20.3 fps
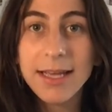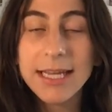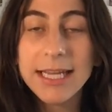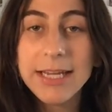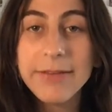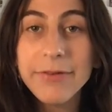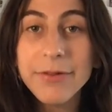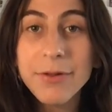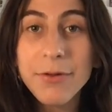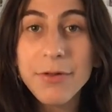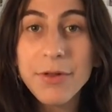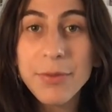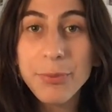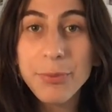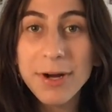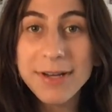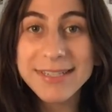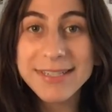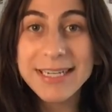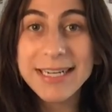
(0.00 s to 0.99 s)
Even though the
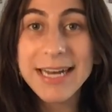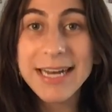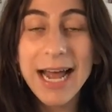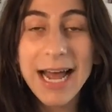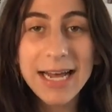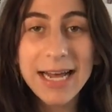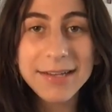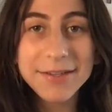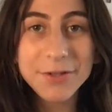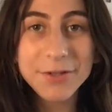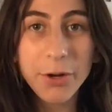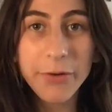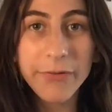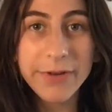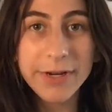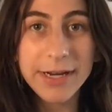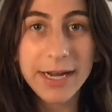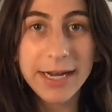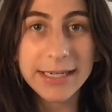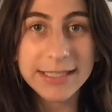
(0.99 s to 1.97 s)
president has
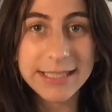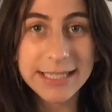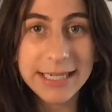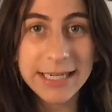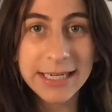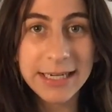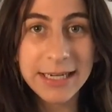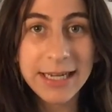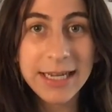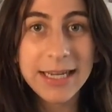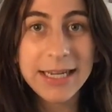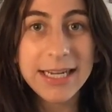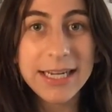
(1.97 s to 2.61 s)
COVID-19,